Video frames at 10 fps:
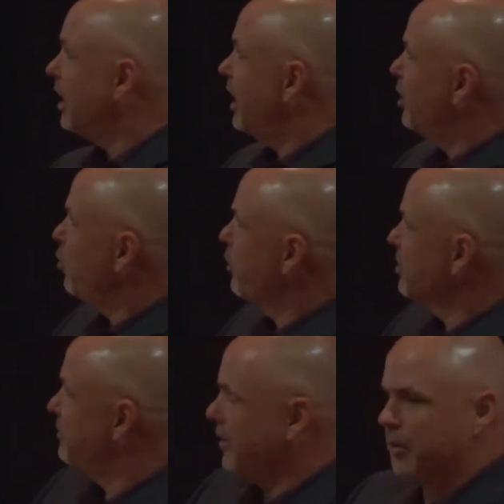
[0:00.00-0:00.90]
And we were
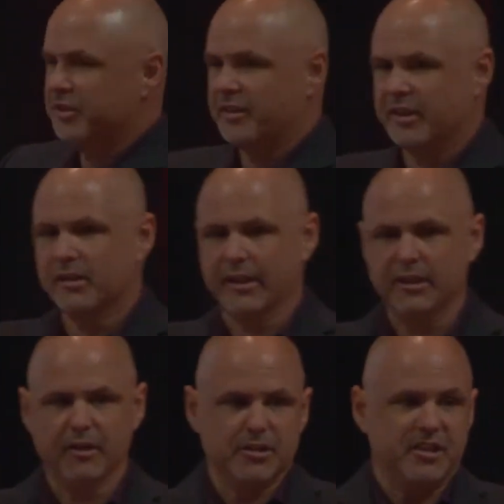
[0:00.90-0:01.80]
developed to think like
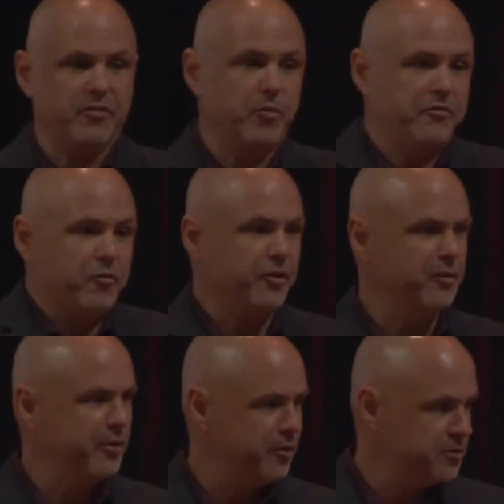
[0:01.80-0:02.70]
leaders even before
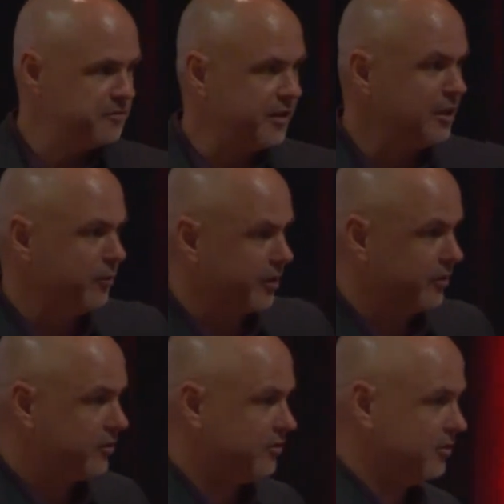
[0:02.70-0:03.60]
anybody was following
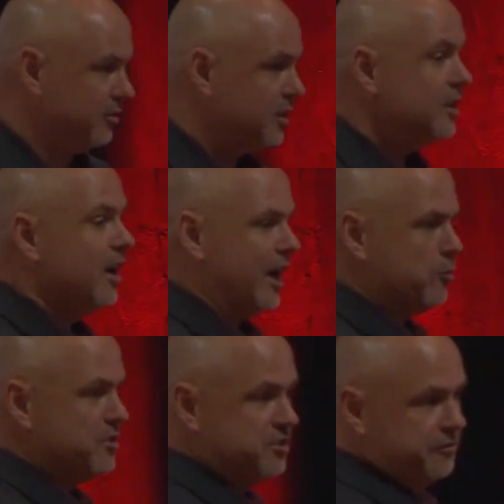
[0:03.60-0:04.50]
us. I
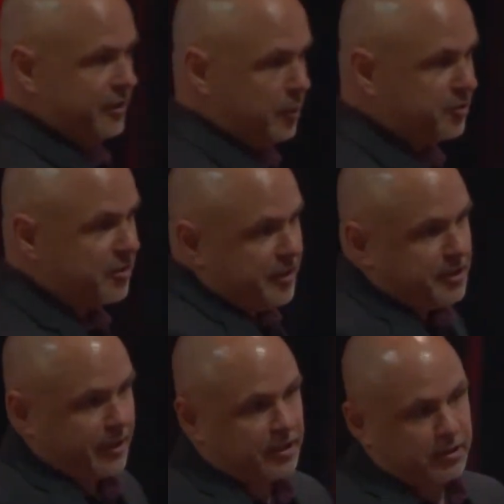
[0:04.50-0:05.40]
was developed to think
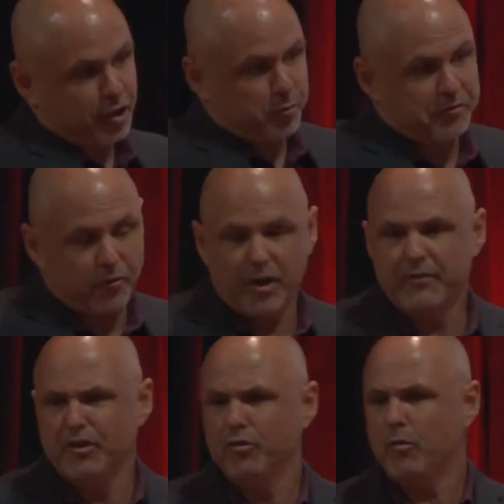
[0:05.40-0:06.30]
like a leader before I
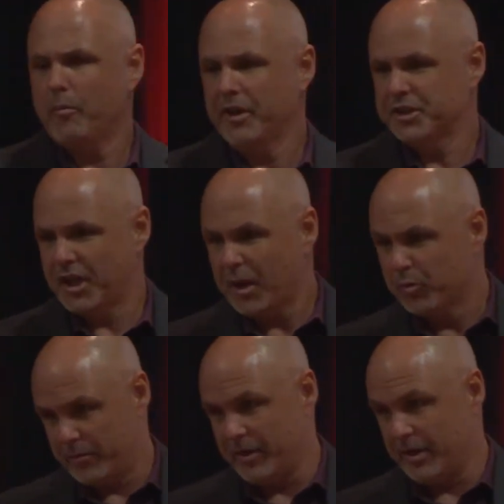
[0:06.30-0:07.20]
even knew what my job
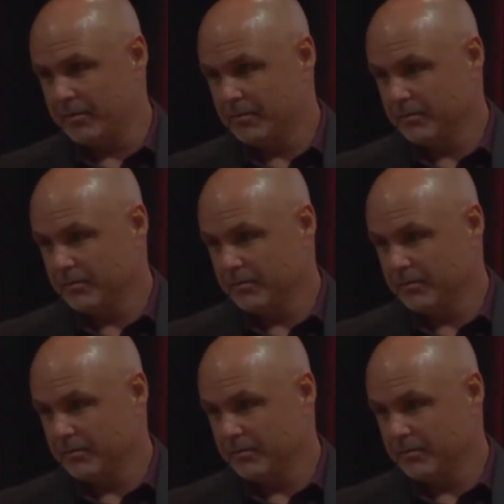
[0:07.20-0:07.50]
would be.